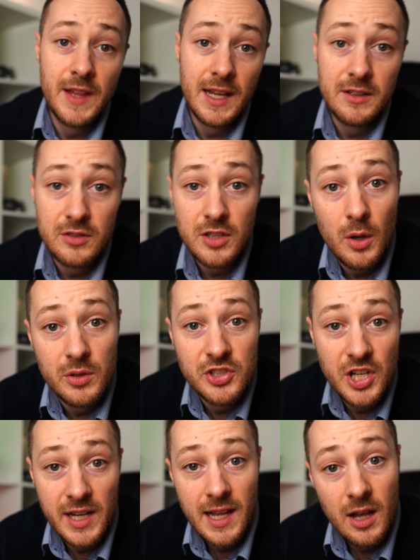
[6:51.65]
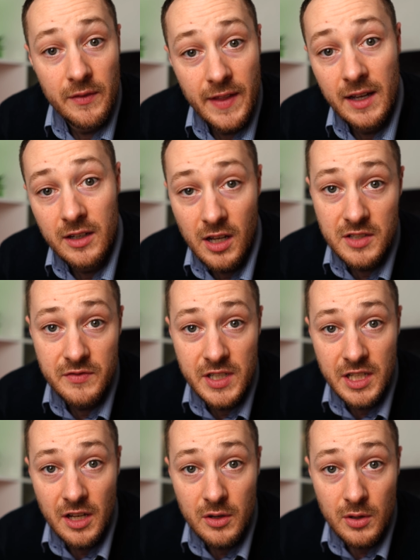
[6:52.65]
then go and check out that guy's
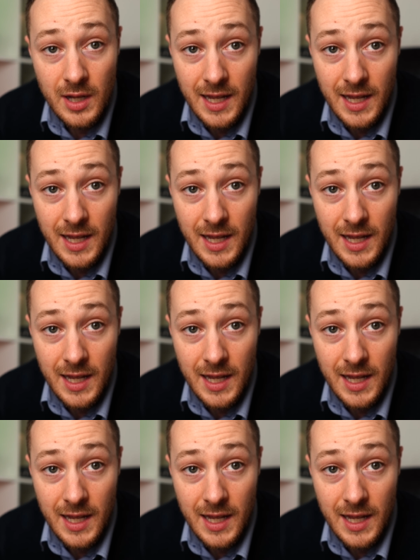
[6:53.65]
video.